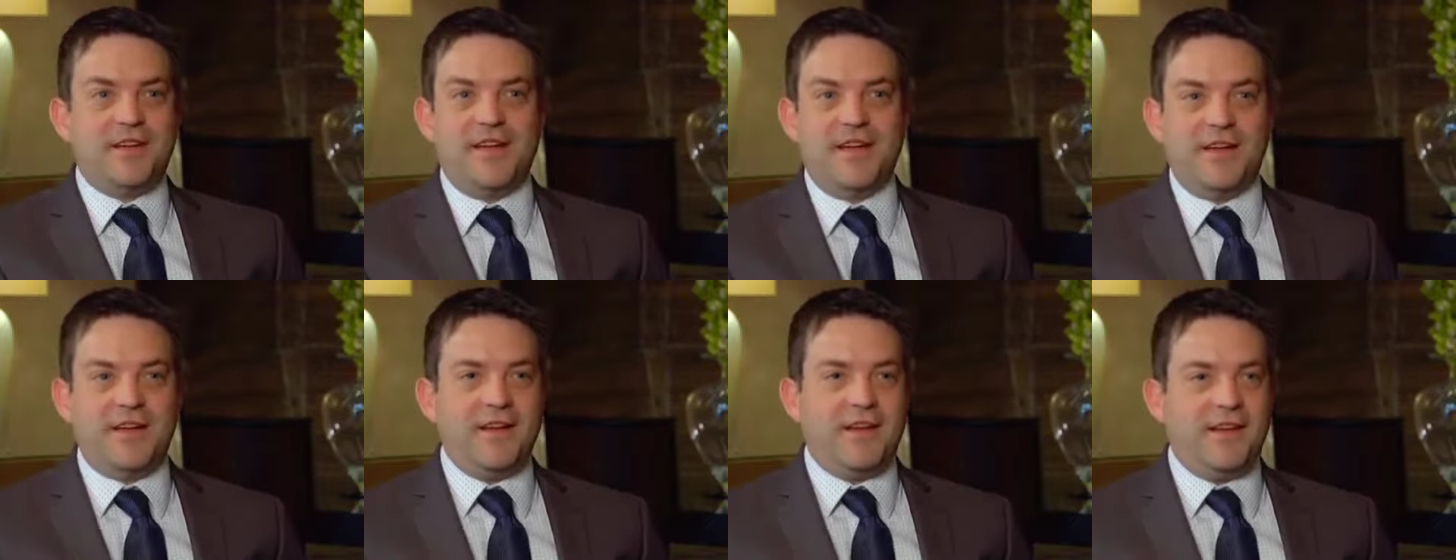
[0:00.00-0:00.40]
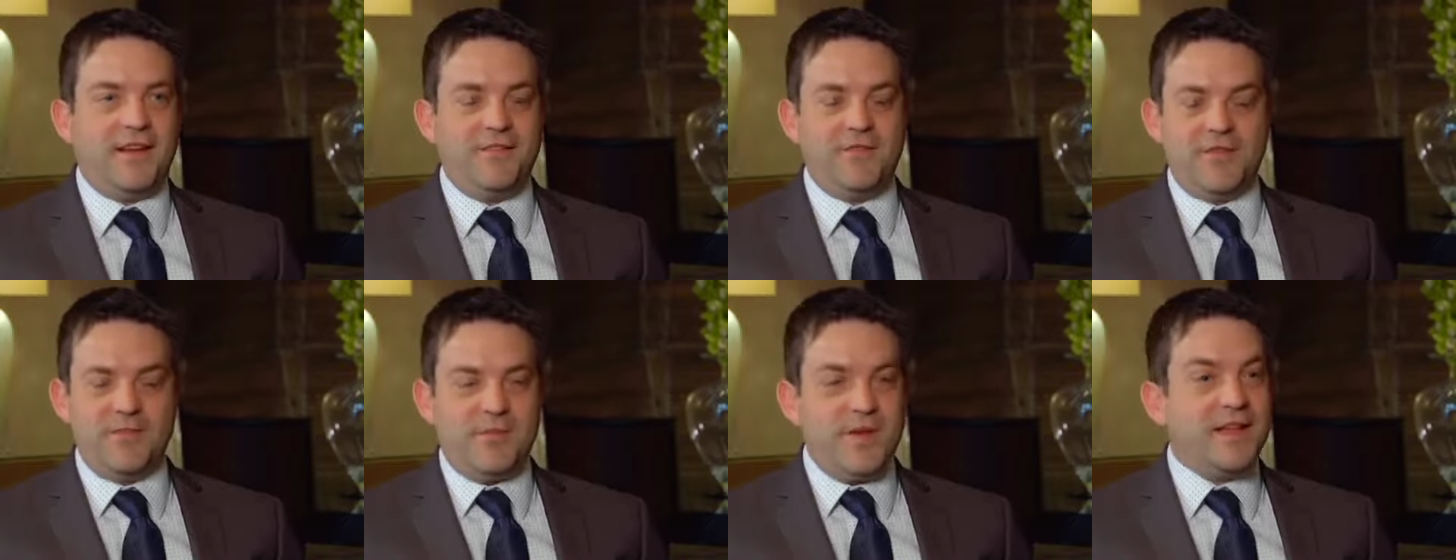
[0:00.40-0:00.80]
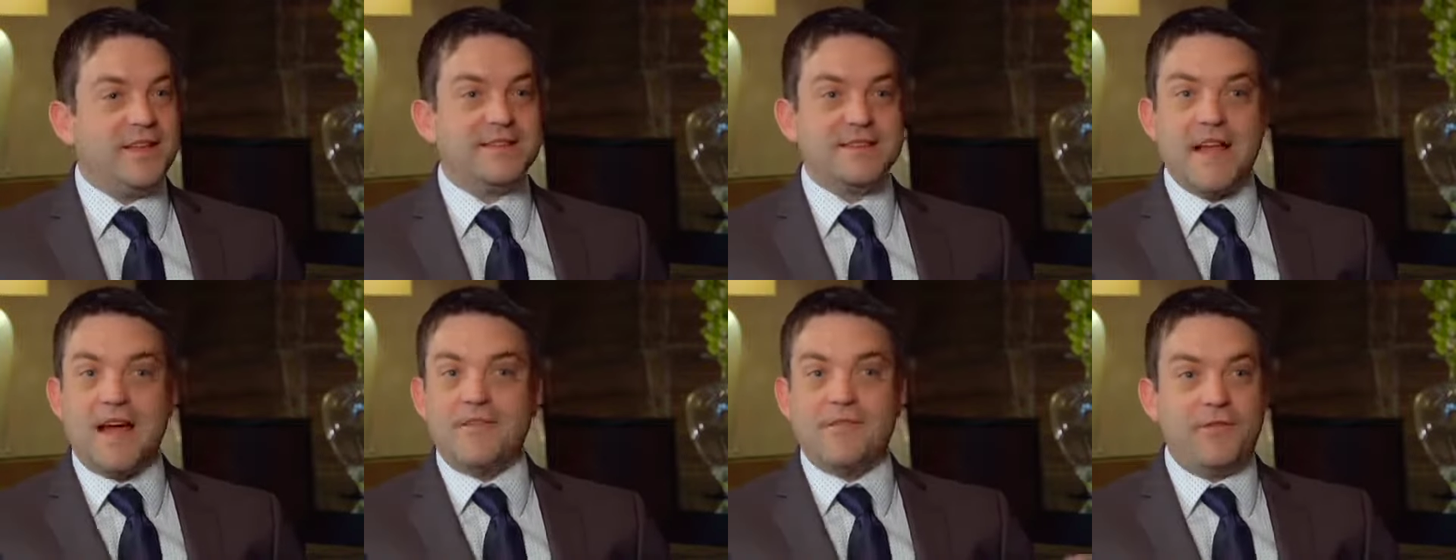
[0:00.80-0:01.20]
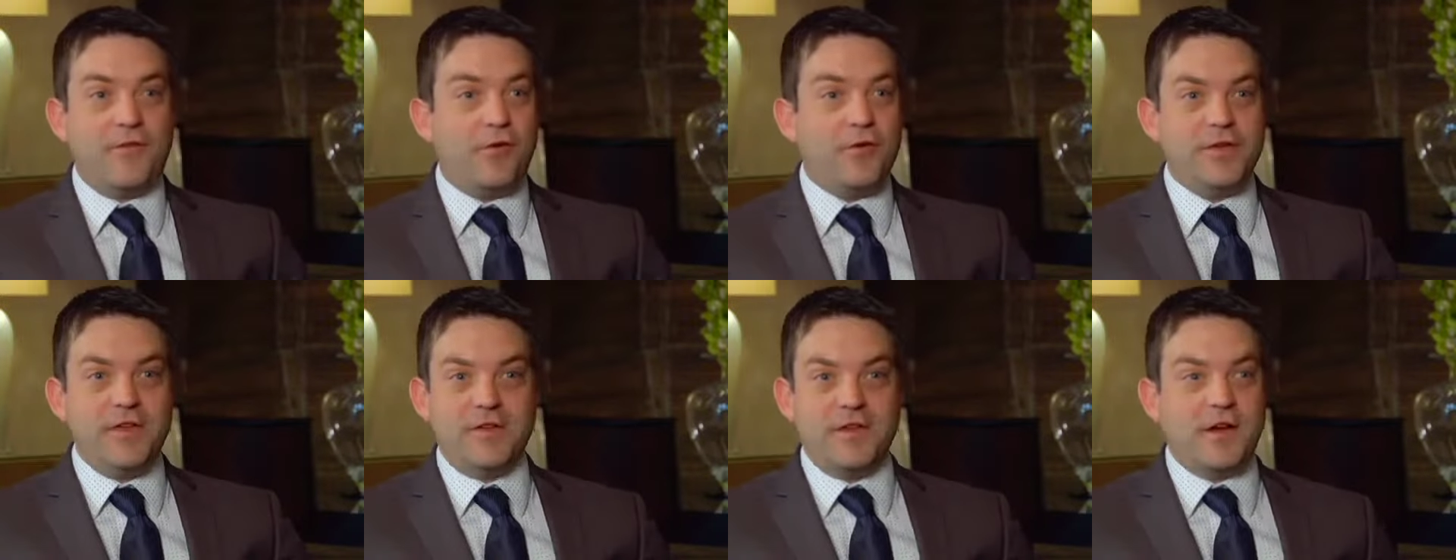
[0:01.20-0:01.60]
If the bin's not
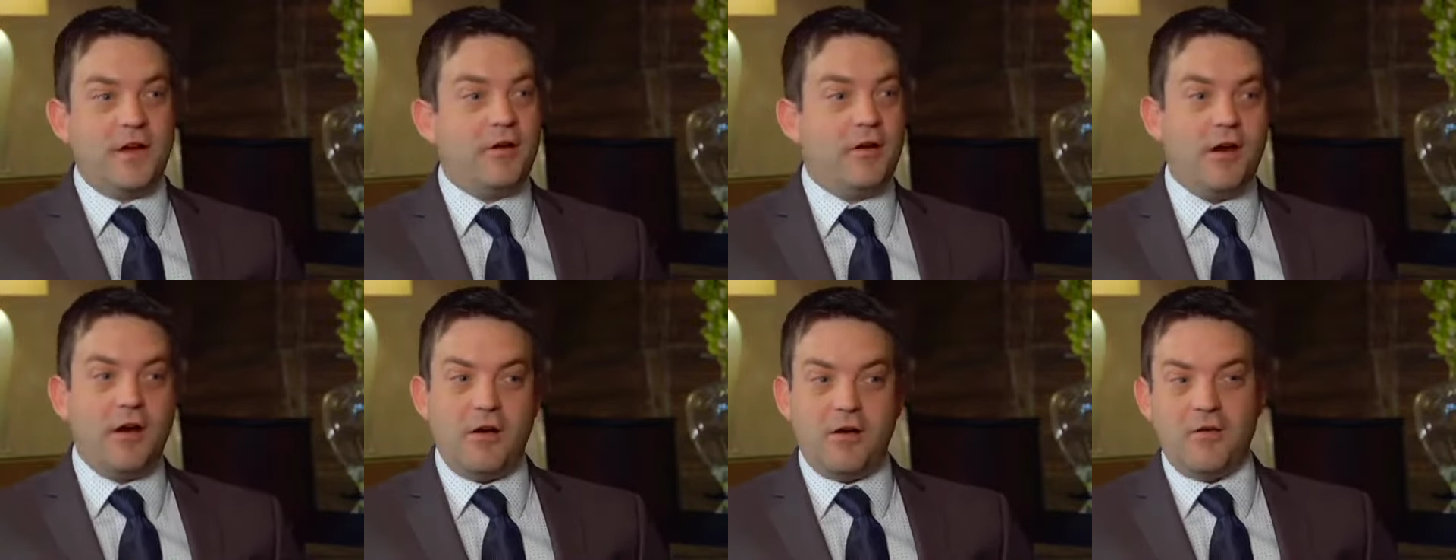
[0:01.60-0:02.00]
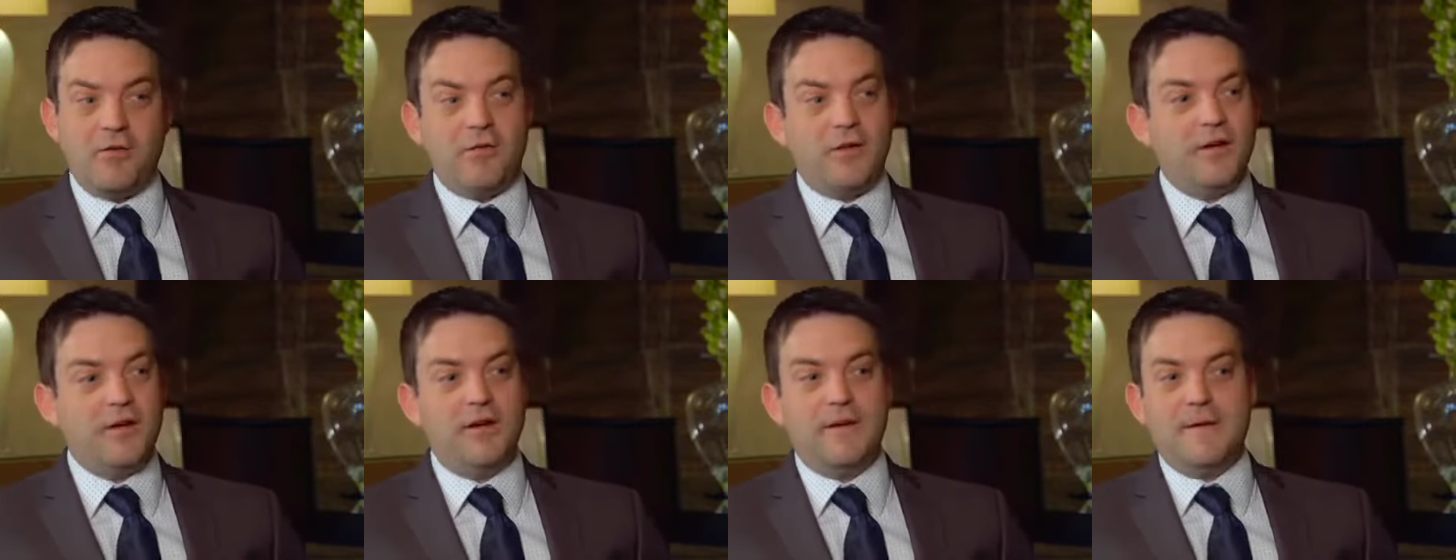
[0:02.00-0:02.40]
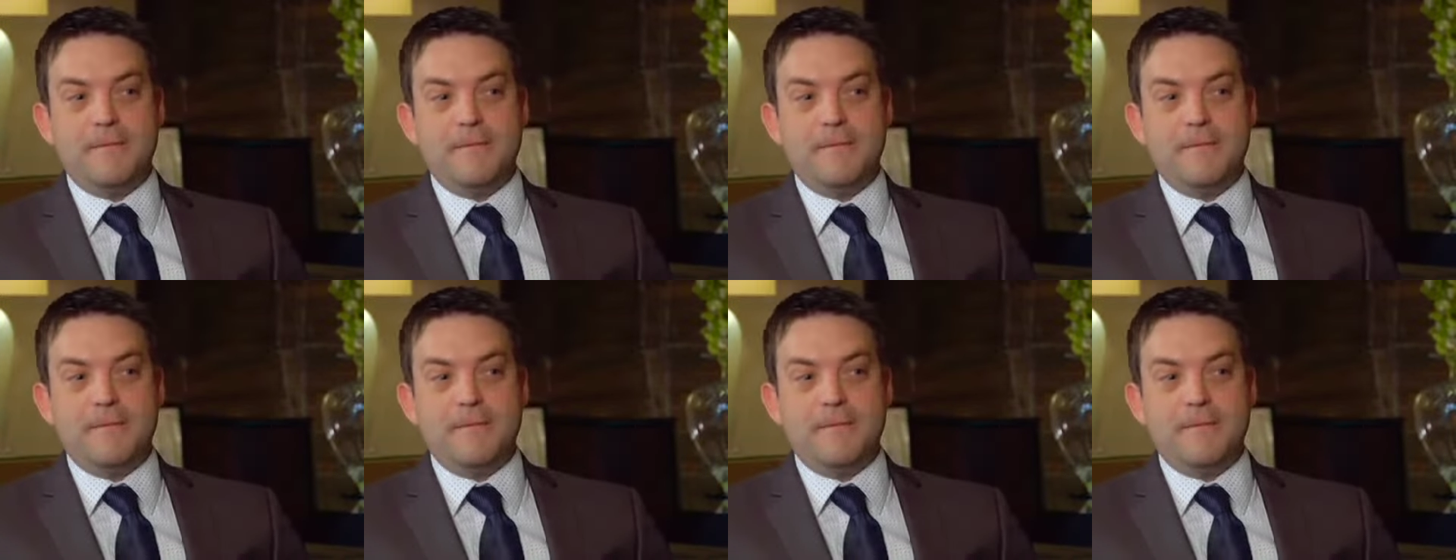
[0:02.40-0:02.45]
full, you go, oh,